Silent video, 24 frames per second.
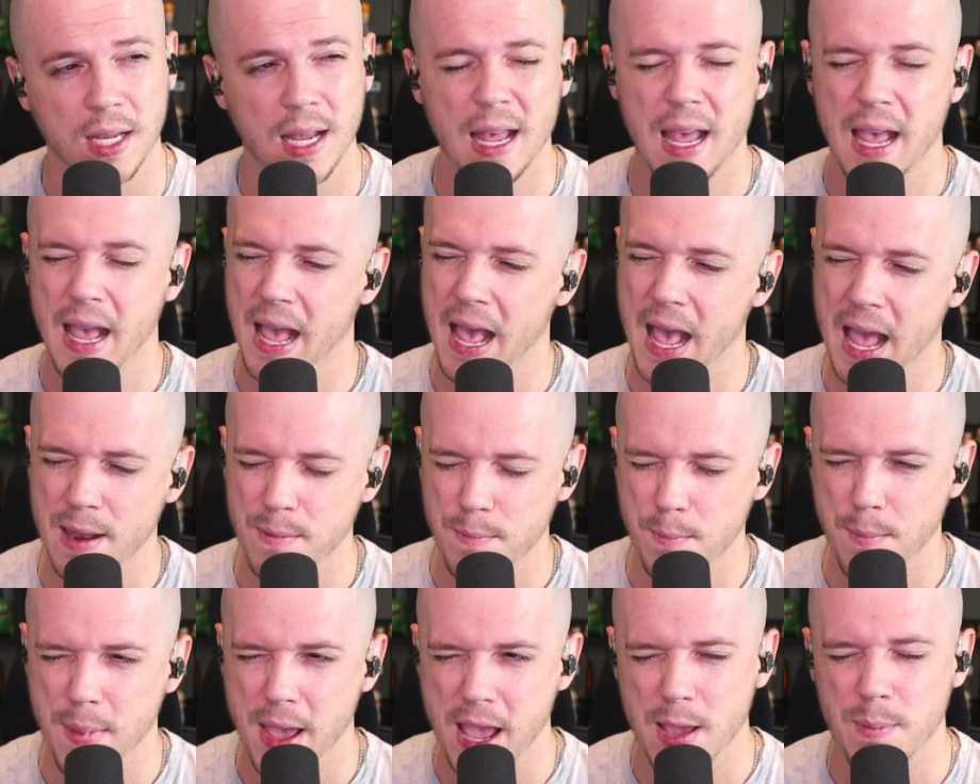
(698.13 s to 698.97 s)

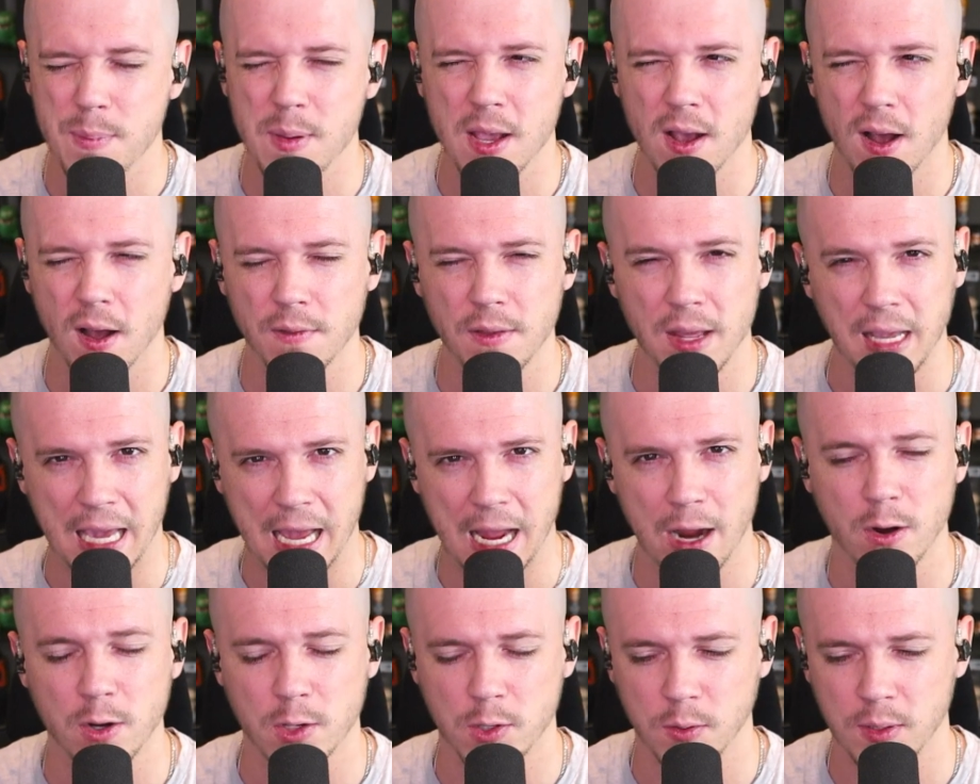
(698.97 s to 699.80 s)
and maybe on the
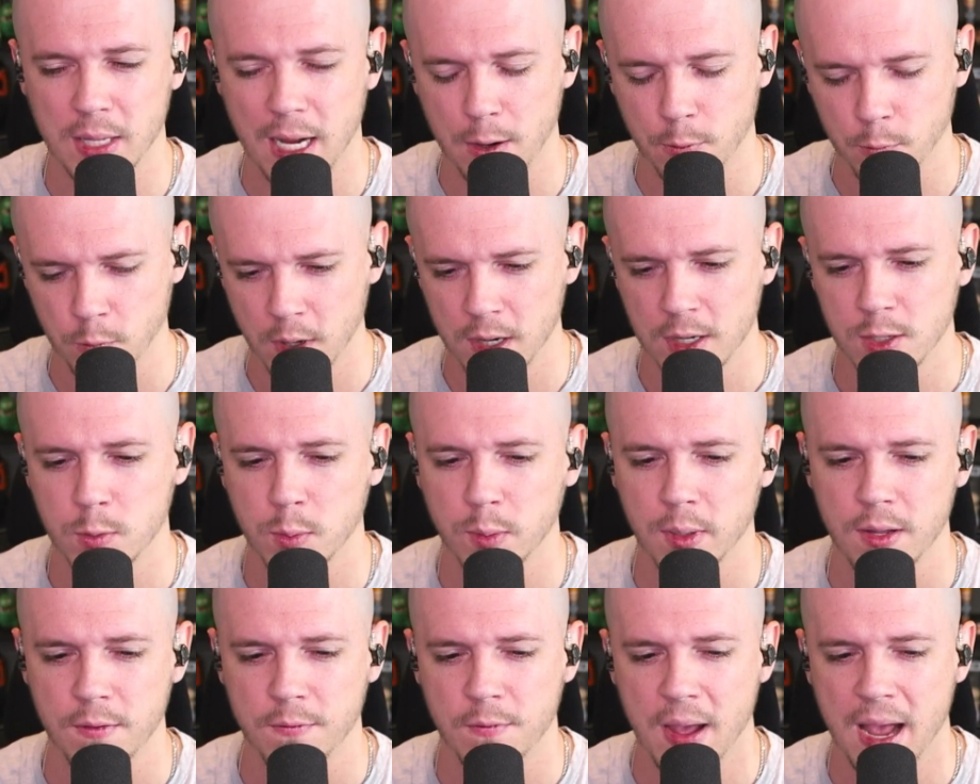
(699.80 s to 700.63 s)
character that runs
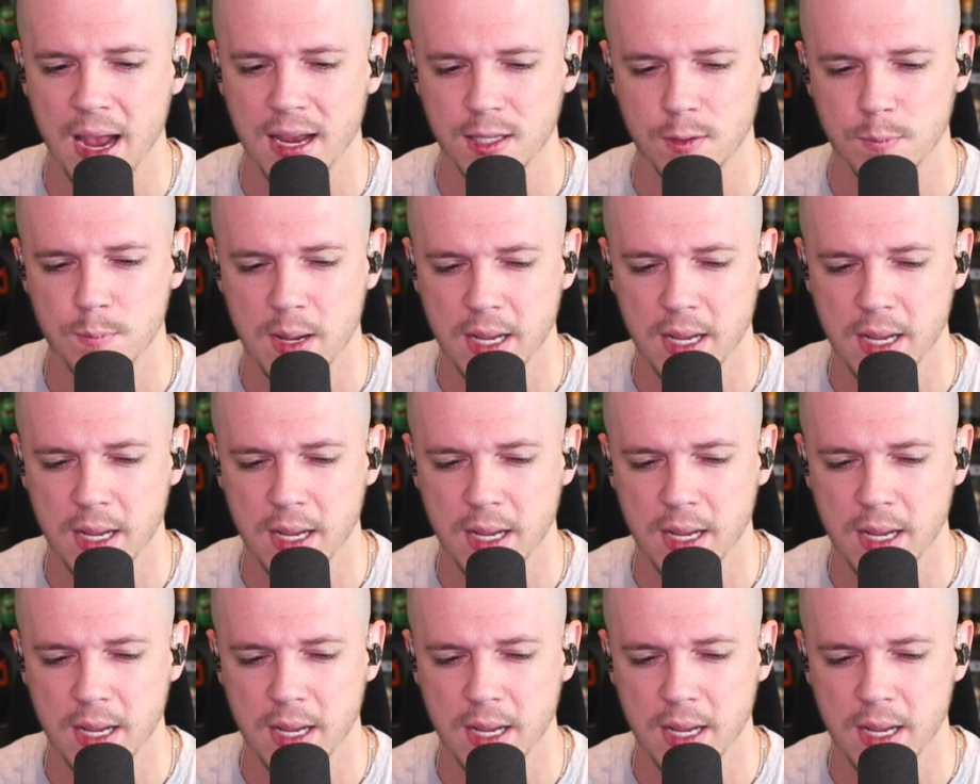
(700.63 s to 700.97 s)
really fast,